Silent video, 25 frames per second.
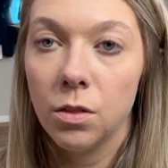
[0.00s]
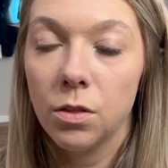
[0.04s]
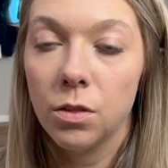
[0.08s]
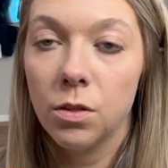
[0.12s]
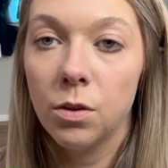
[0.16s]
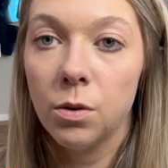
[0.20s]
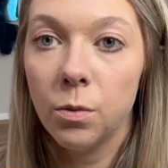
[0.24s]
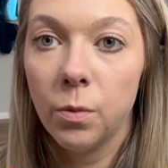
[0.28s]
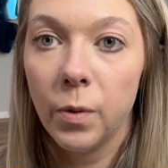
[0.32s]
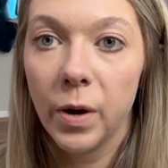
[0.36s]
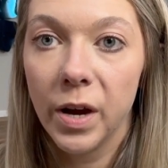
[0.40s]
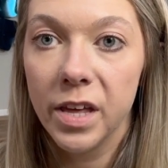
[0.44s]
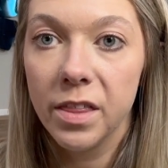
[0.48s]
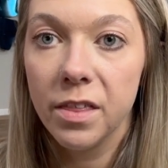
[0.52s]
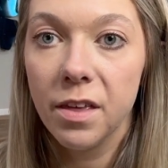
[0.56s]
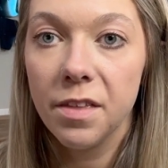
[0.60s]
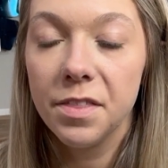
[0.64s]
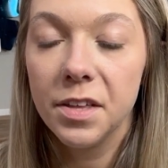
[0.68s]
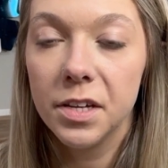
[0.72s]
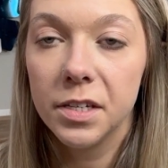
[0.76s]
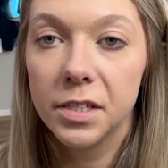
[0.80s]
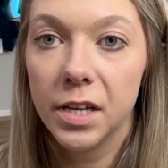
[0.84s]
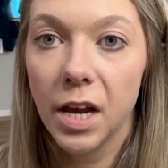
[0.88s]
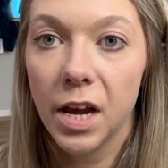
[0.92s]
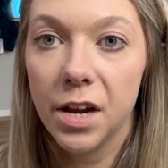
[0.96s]
The way that
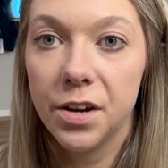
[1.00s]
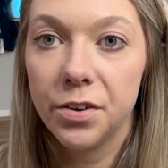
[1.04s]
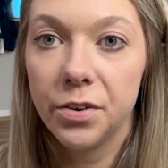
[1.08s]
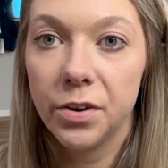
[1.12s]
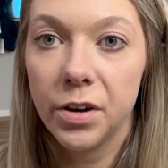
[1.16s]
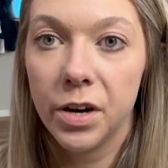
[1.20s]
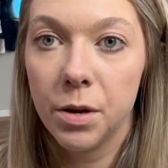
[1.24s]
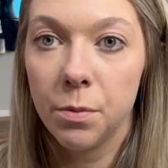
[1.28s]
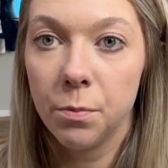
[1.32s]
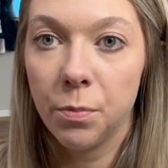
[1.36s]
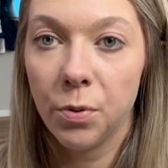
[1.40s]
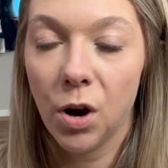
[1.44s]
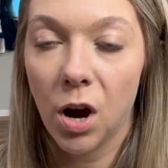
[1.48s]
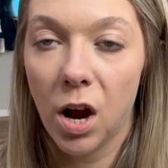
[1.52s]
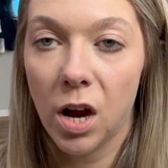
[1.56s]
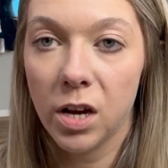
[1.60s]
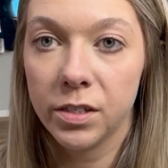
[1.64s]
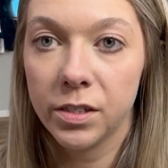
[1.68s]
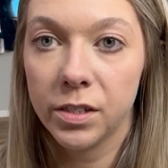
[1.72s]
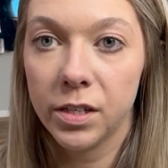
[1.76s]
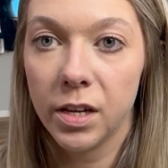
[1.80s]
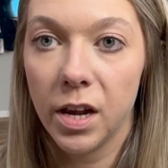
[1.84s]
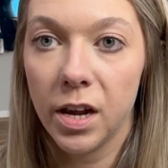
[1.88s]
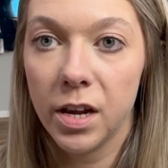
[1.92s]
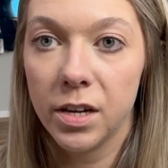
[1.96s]
the tendering
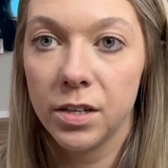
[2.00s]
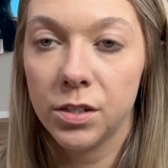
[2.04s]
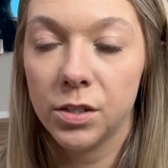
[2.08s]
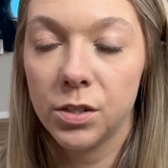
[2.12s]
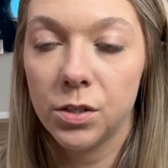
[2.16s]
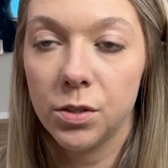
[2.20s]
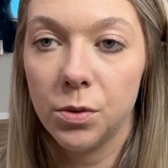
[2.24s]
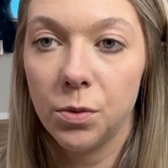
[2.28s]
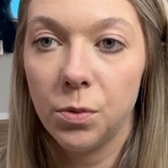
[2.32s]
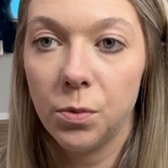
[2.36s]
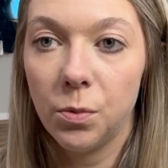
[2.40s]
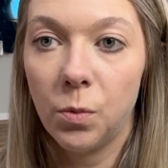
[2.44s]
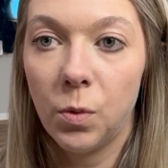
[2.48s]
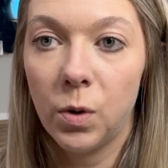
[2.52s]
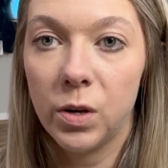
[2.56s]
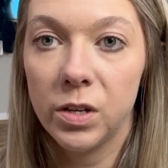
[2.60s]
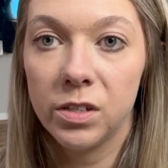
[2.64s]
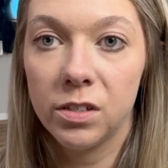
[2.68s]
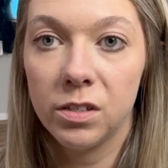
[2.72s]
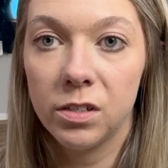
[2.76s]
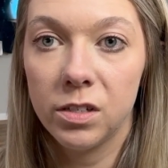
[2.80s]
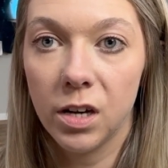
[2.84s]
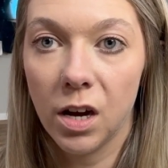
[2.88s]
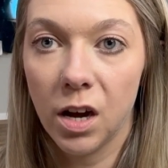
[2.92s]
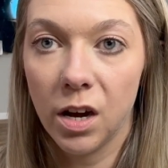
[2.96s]
process
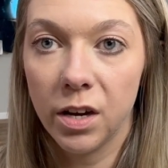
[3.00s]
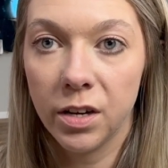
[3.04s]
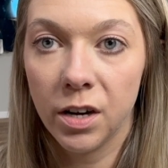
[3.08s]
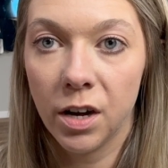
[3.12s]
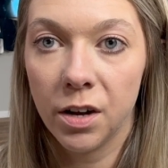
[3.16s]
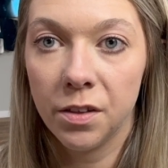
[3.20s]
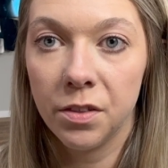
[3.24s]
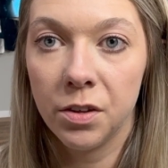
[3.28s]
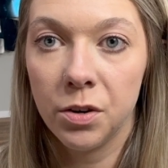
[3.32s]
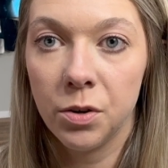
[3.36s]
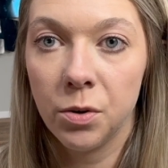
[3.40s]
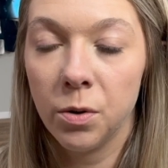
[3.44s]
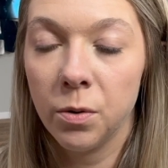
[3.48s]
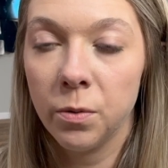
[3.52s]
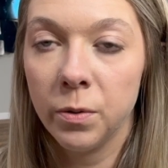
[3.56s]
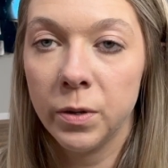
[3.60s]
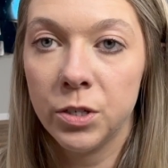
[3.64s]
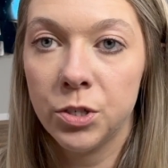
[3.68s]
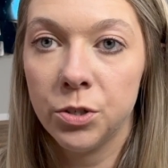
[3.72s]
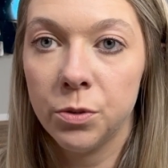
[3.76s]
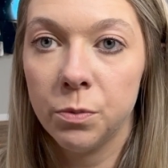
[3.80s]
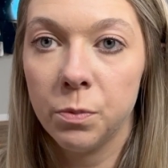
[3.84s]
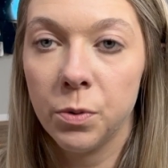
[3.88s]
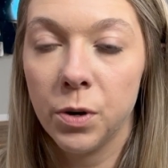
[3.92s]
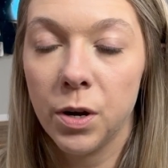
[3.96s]
was done on the
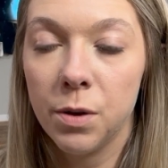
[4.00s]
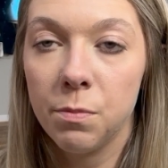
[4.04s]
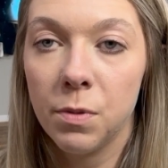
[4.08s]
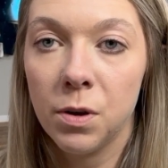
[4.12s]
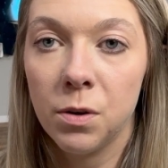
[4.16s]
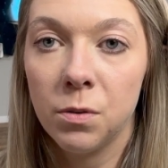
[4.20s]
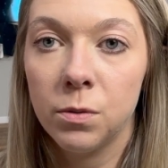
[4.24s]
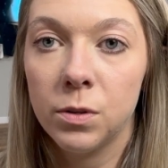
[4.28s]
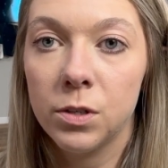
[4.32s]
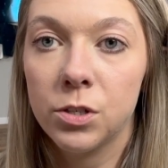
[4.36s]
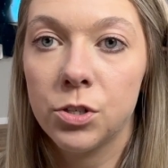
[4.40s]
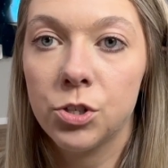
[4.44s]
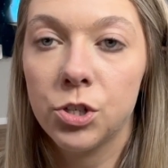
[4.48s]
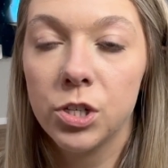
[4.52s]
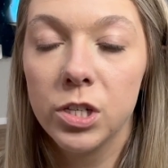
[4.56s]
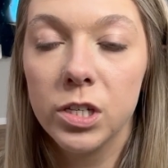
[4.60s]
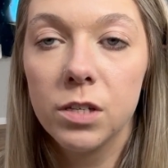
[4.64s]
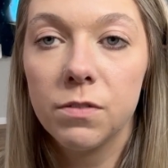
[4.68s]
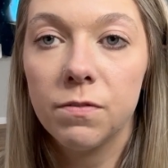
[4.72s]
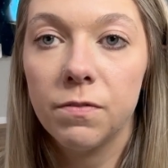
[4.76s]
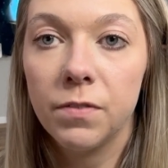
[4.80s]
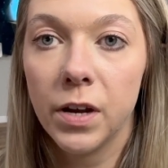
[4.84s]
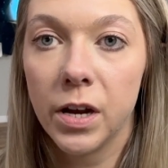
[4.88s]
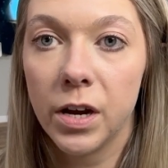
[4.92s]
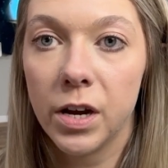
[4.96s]
Norwegian Prima was
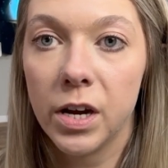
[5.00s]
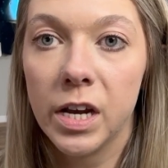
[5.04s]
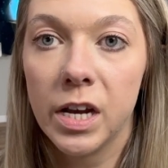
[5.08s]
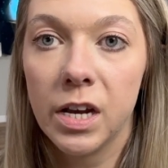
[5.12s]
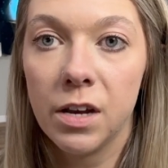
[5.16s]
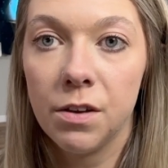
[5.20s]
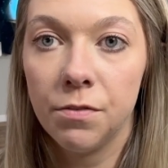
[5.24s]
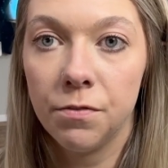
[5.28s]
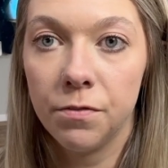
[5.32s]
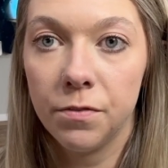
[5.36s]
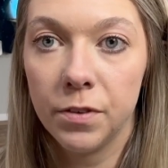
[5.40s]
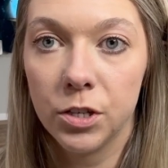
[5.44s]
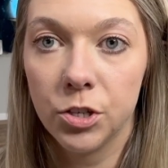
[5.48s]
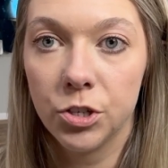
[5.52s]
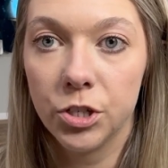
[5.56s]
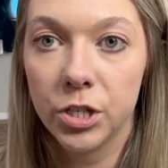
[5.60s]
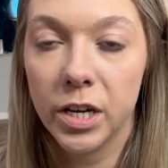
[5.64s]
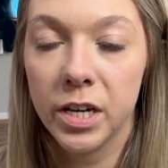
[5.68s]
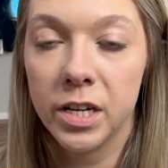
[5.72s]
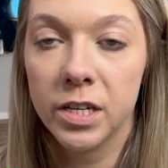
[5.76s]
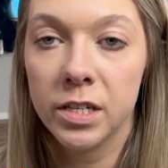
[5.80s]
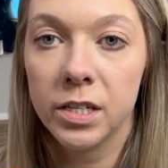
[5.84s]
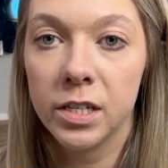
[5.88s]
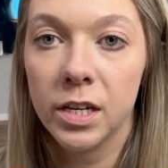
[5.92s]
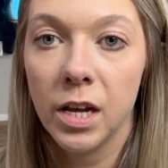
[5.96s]
just very
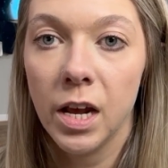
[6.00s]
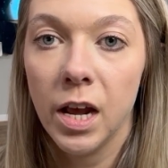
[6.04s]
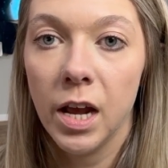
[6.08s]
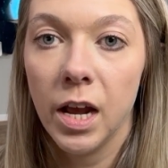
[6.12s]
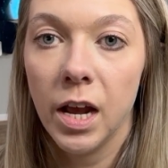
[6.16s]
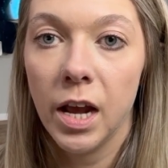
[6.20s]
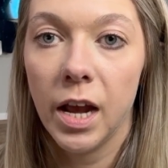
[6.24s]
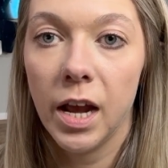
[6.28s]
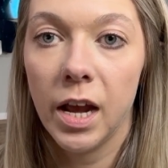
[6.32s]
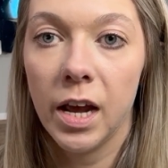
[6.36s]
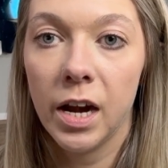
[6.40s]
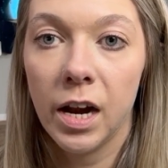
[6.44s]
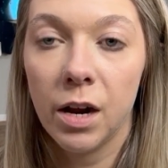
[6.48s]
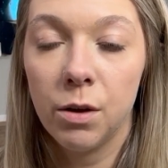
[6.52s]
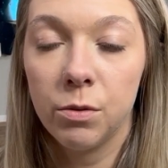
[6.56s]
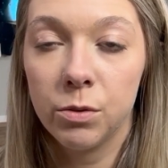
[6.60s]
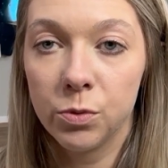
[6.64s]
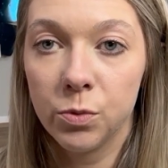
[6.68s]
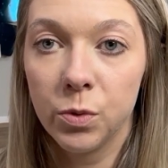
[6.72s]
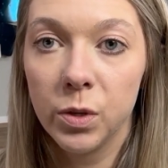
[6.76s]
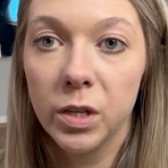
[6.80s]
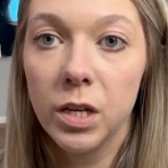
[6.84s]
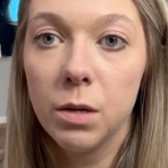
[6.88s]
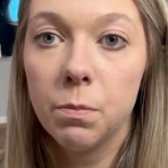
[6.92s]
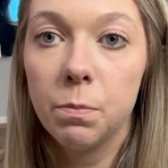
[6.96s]
efficient, and I
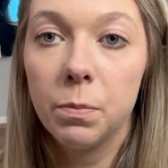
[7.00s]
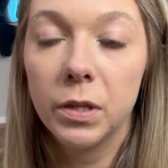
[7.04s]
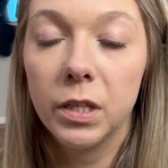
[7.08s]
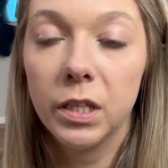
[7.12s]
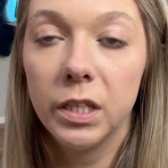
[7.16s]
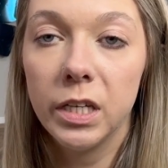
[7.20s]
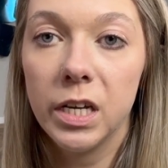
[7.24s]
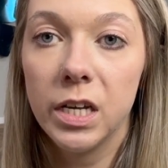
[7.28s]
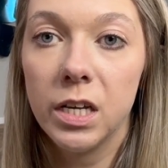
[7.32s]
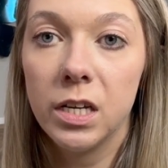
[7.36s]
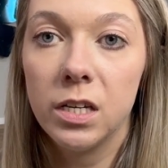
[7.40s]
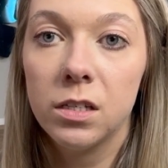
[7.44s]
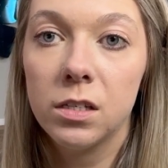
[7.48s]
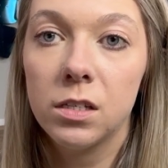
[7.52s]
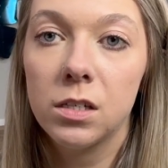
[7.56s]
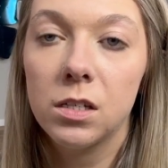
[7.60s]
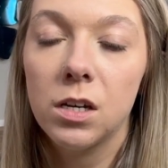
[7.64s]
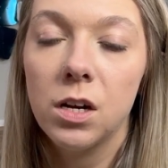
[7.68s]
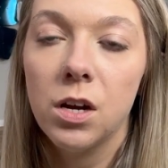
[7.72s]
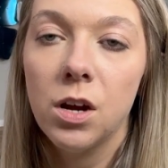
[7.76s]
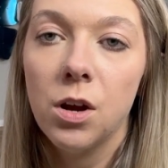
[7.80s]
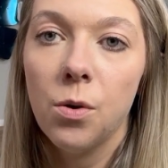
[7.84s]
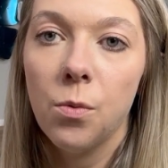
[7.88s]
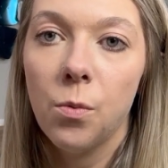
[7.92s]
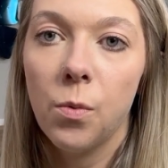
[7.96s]
was really pleased
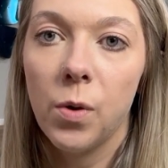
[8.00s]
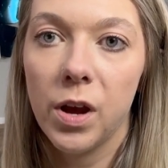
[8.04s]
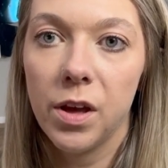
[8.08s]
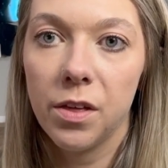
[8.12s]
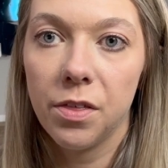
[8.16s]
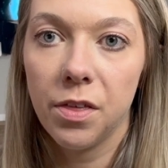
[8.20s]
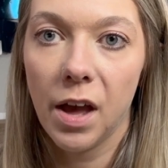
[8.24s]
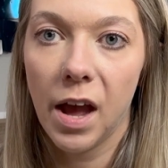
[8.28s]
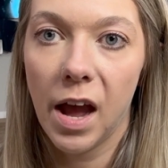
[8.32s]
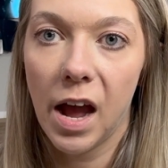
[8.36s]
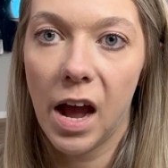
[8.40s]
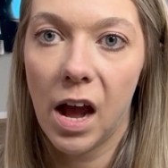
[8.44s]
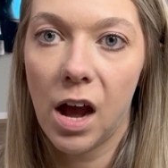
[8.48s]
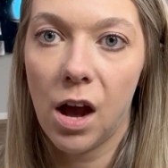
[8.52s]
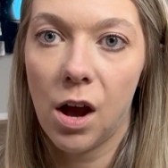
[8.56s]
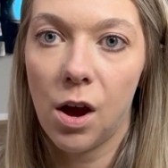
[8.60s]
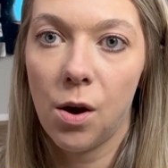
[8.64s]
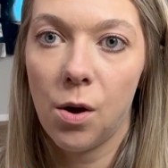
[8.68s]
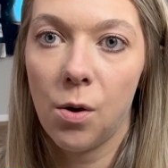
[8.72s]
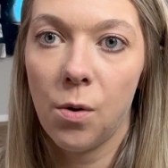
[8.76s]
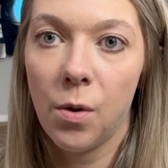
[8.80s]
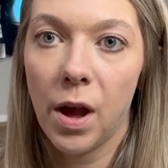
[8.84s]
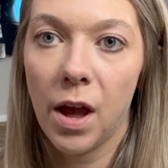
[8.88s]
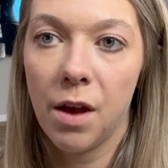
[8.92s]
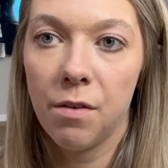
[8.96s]
with
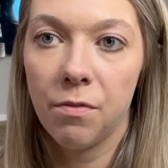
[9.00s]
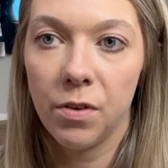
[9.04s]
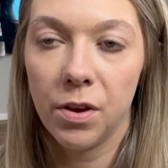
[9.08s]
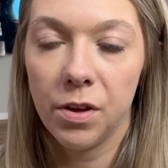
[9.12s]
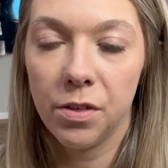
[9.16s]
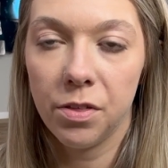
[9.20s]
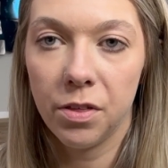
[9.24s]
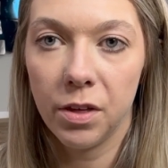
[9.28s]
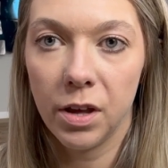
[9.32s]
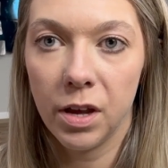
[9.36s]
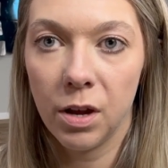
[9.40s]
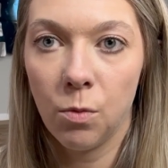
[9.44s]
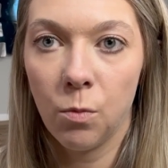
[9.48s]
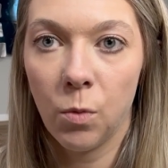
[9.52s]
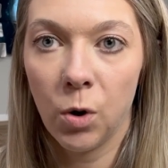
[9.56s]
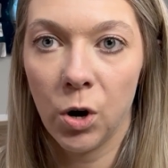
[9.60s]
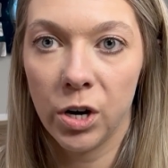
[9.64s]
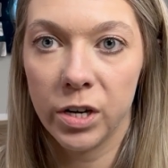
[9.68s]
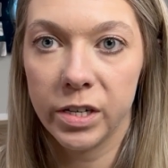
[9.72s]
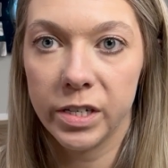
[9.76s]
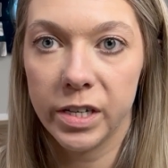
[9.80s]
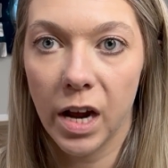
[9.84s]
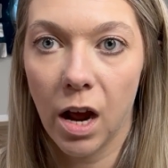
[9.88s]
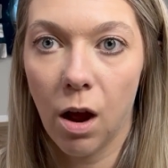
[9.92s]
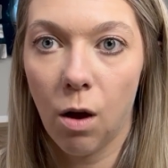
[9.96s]
how everything
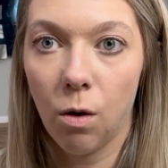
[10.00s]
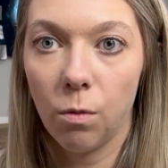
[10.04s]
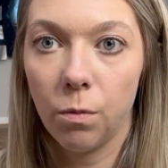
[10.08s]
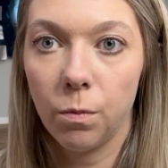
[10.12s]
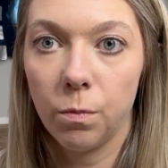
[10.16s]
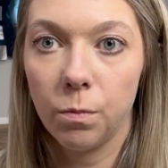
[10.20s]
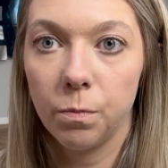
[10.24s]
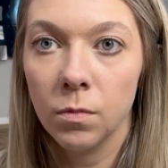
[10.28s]
worked out.